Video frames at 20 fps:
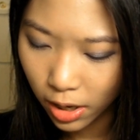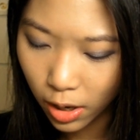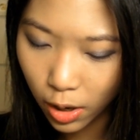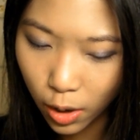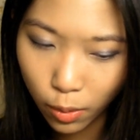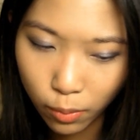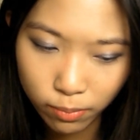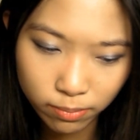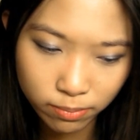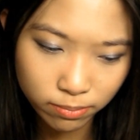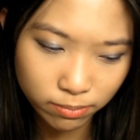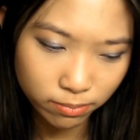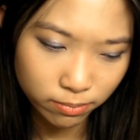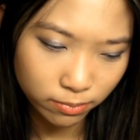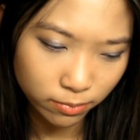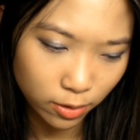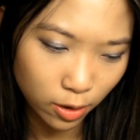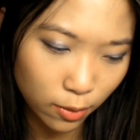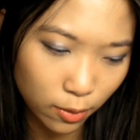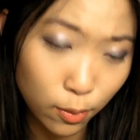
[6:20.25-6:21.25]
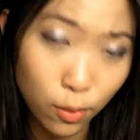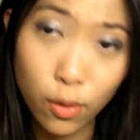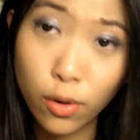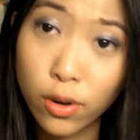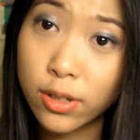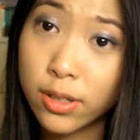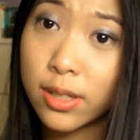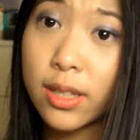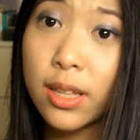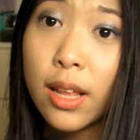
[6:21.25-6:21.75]
Oh, of
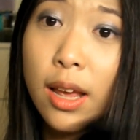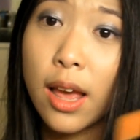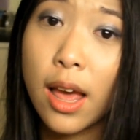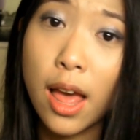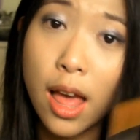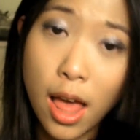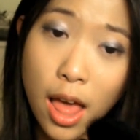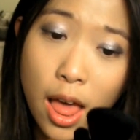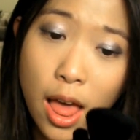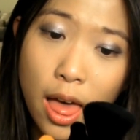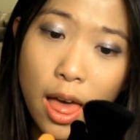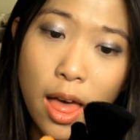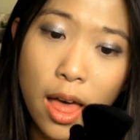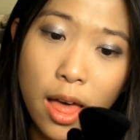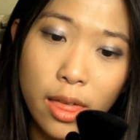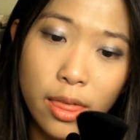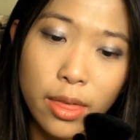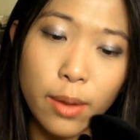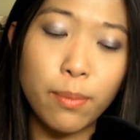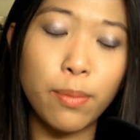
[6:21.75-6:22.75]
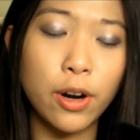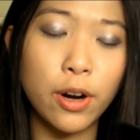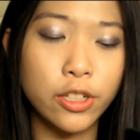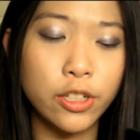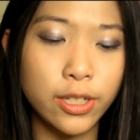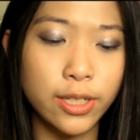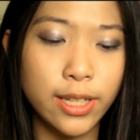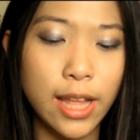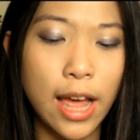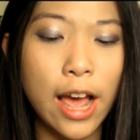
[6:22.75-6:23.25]
course, the
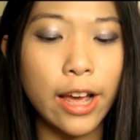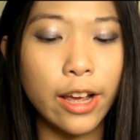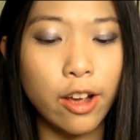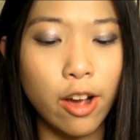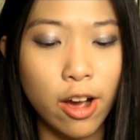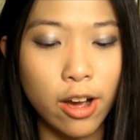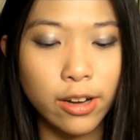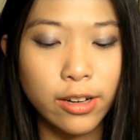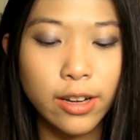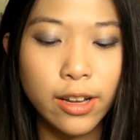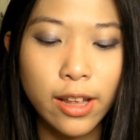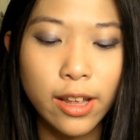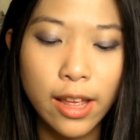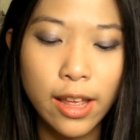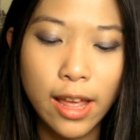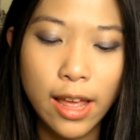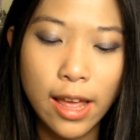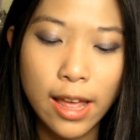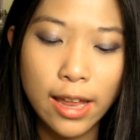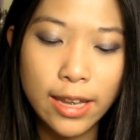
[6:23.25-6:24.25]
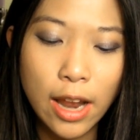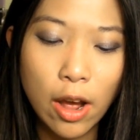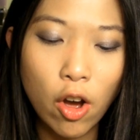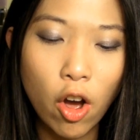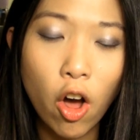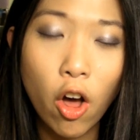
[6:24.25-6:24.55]
brushes that I got. Now